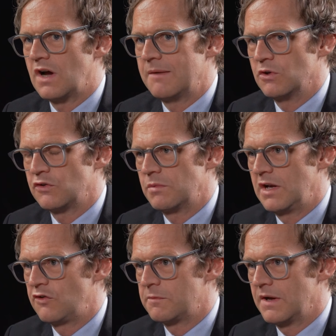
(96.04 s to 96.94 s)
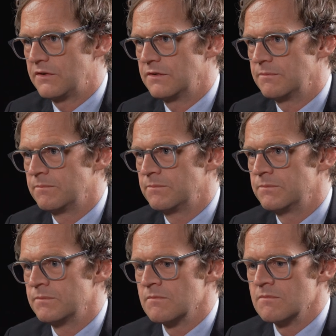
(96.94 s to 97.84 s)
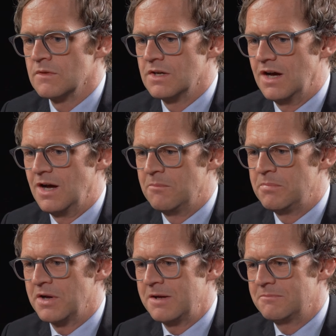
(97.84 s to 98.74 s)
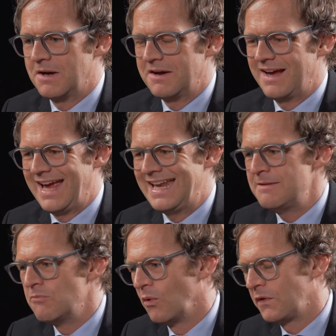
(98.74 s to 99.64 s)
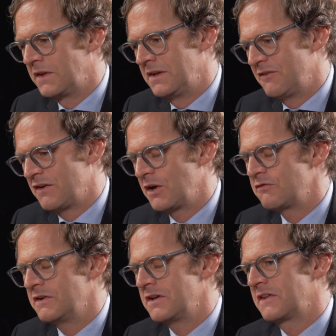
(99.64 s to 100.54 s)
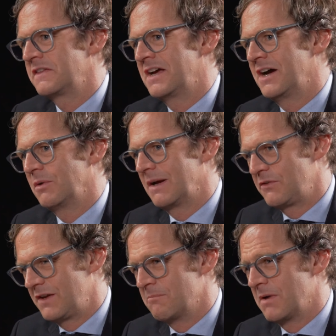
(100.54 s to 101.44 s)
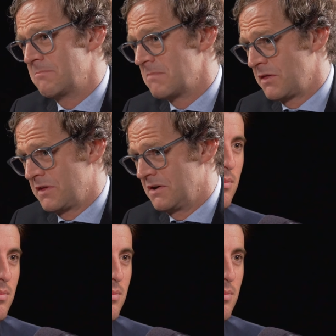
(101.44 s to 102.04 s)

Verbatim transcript: I'm not a religious person. Okay. Uh, but I, I any more than if I go further than that, I will upset my mother.